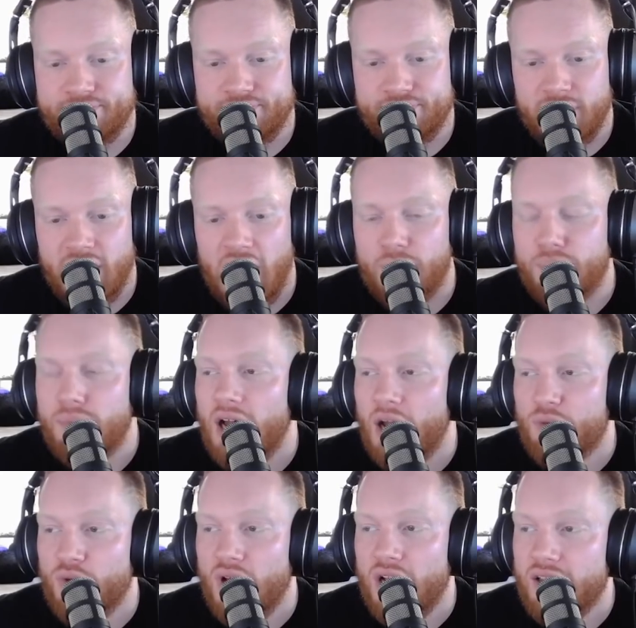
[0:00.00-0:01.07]
I
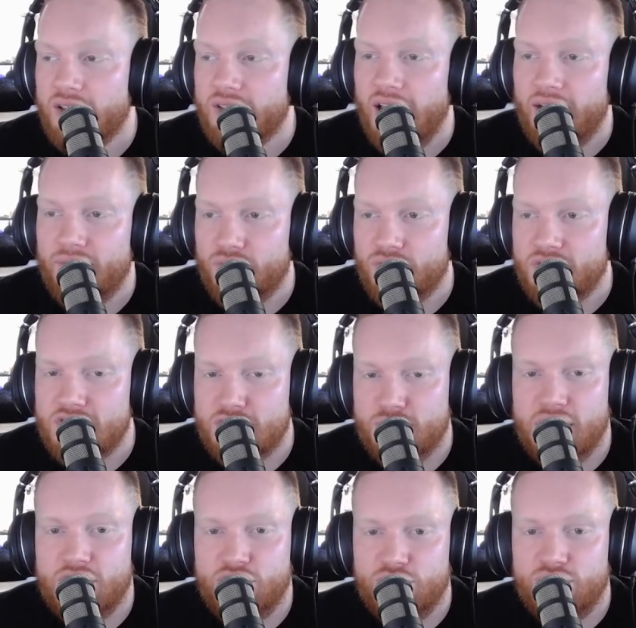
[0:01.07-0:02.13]
read it in that voice,
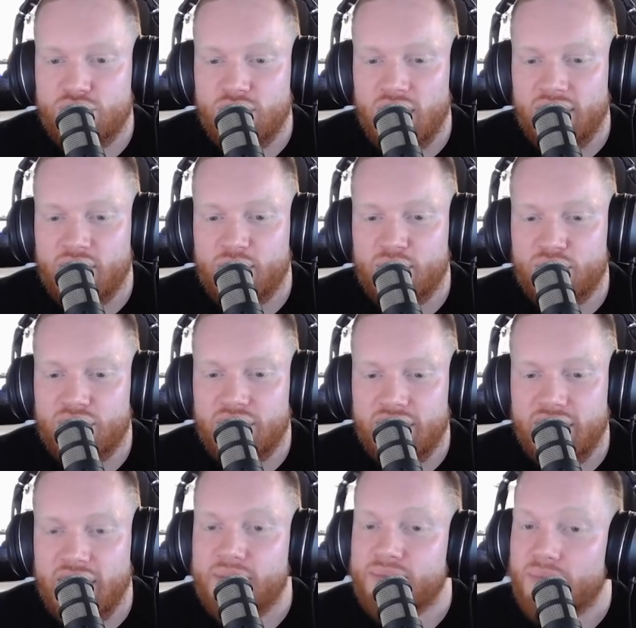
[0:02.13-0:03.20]
but you do have a point.
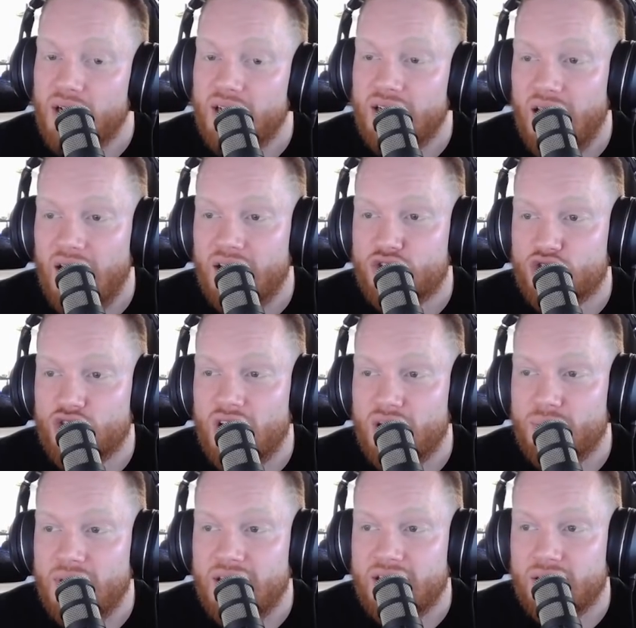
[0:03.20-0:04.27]
They might try to
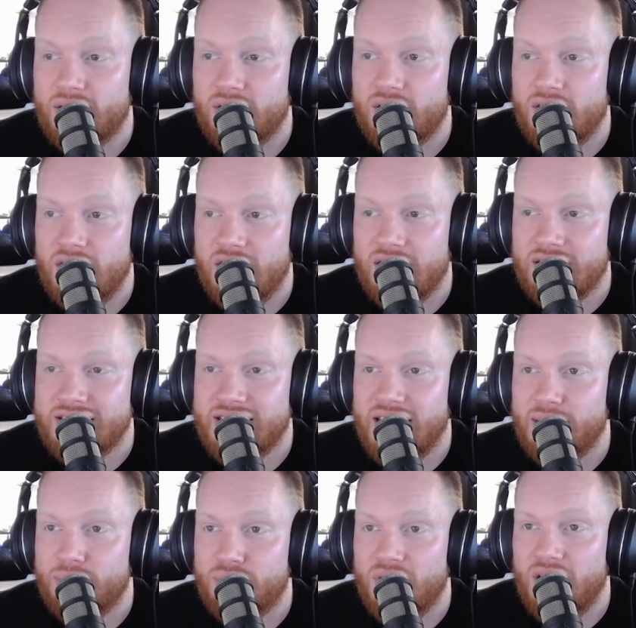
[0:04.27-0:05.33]
make an
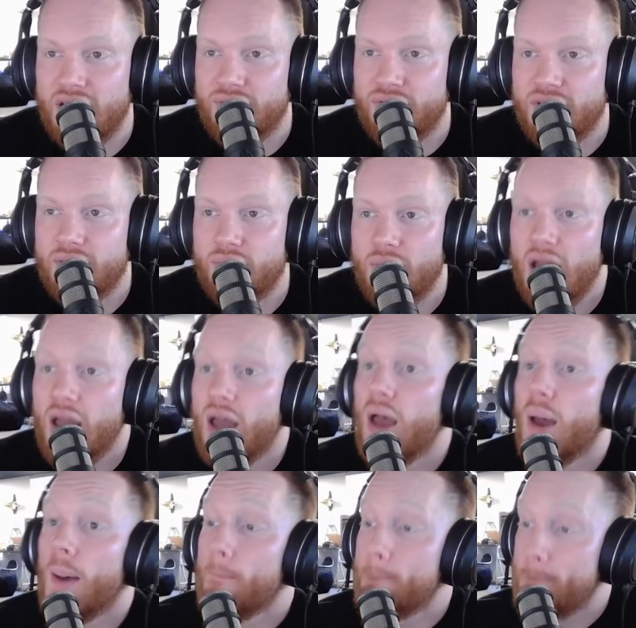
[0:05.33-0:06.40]
example out of him,
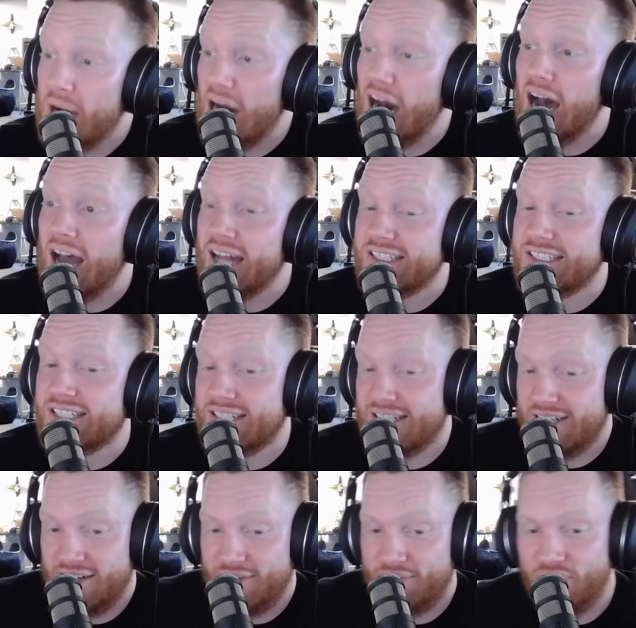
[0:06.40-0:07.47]
but
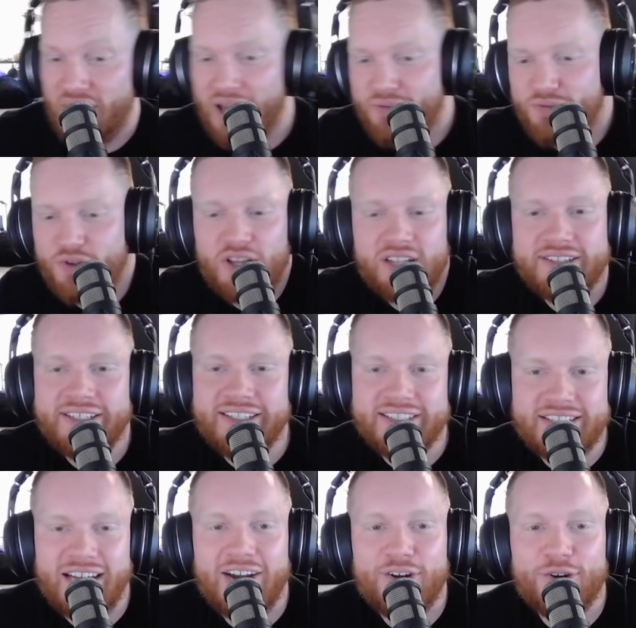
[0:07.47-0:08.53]
I feel like the
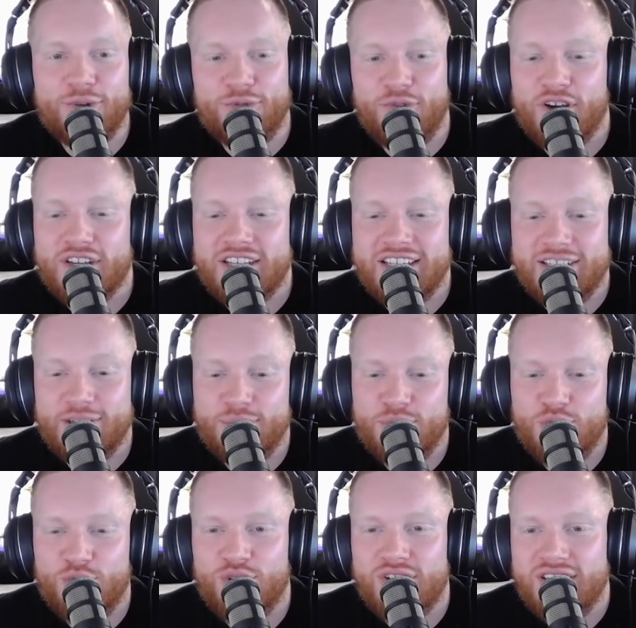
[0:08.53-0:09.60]
entire fucking
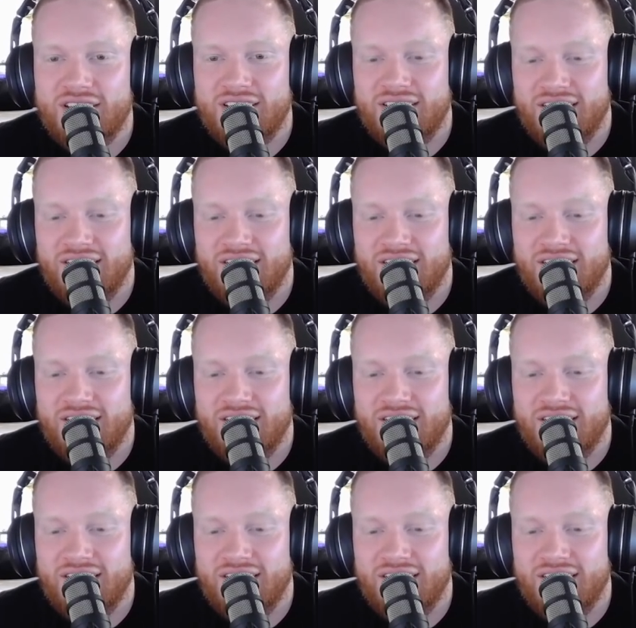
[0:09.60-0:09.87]
community...